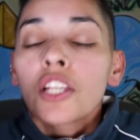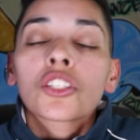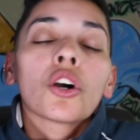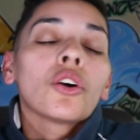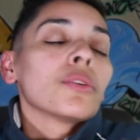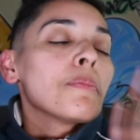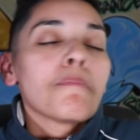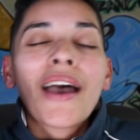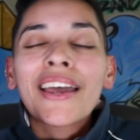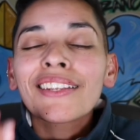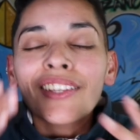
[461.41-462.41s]
So
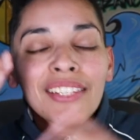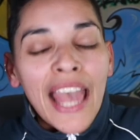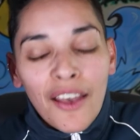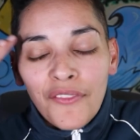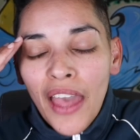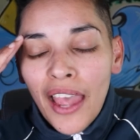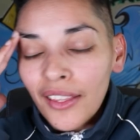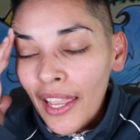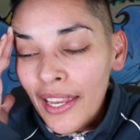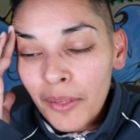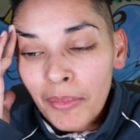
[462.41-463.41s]
men just have that
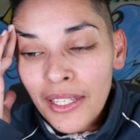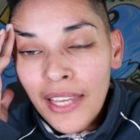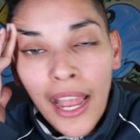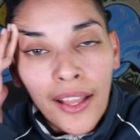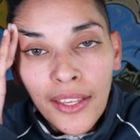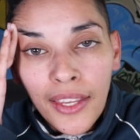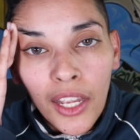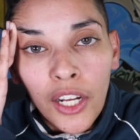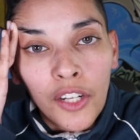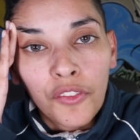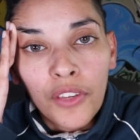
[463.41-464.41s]
like mentality
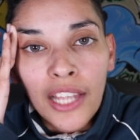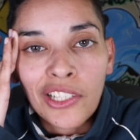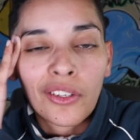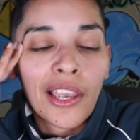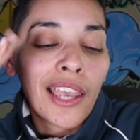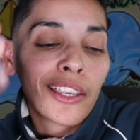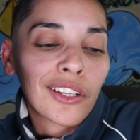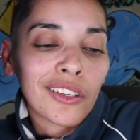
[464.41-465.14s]
of it's okay,